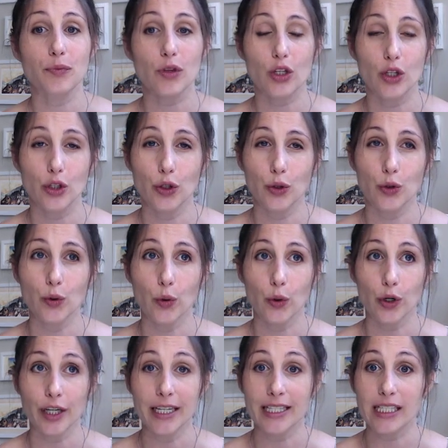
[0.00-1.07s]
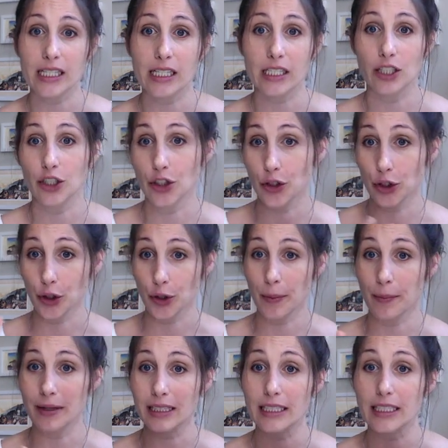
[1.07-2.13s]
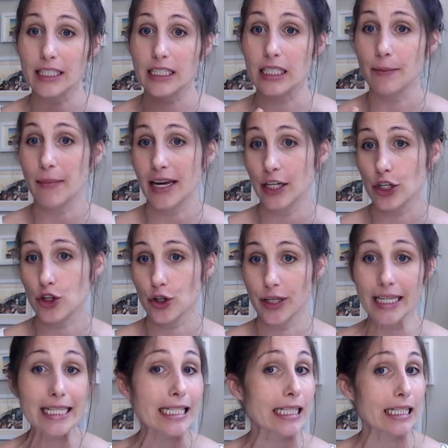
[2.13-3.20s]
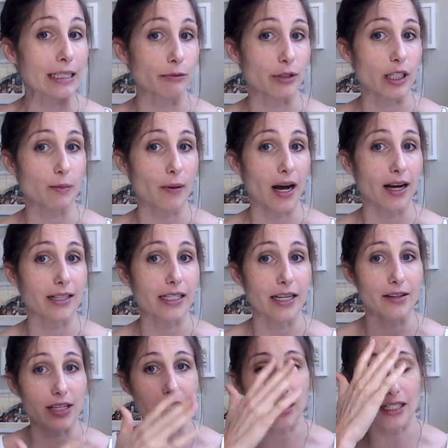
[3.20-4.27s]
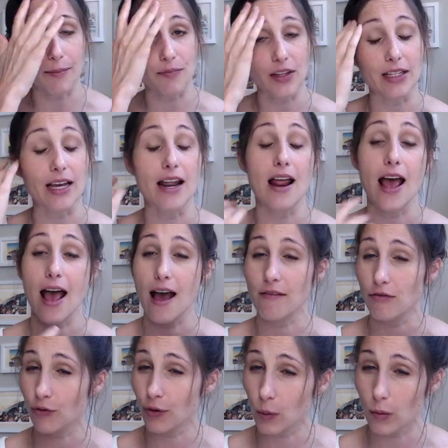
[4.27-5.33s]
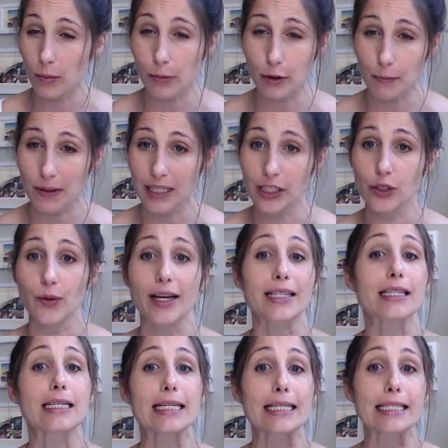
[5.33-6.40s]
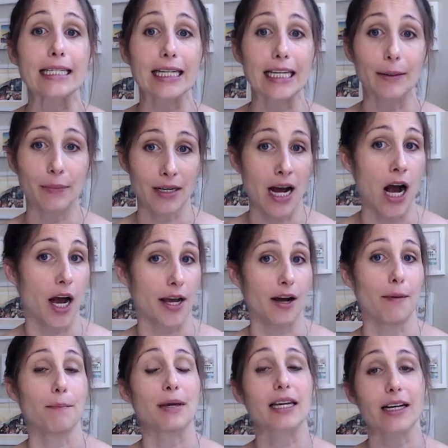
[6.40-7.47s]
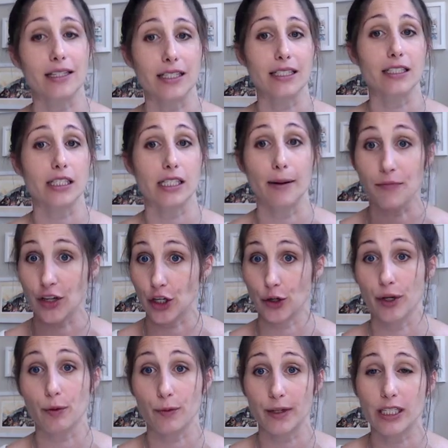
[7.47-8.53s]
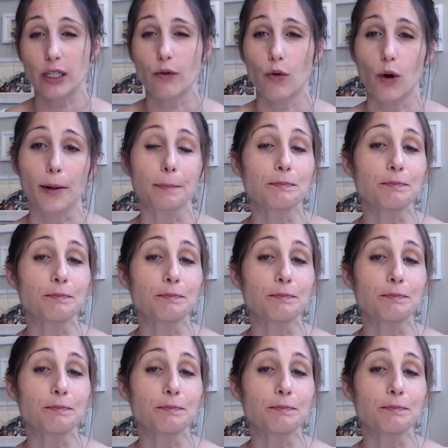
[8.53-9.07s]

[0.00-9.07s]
your ability to manage your insulin response. And this is something that every woman with PCOS needs to keep an eye on, because it's something you're at risk for.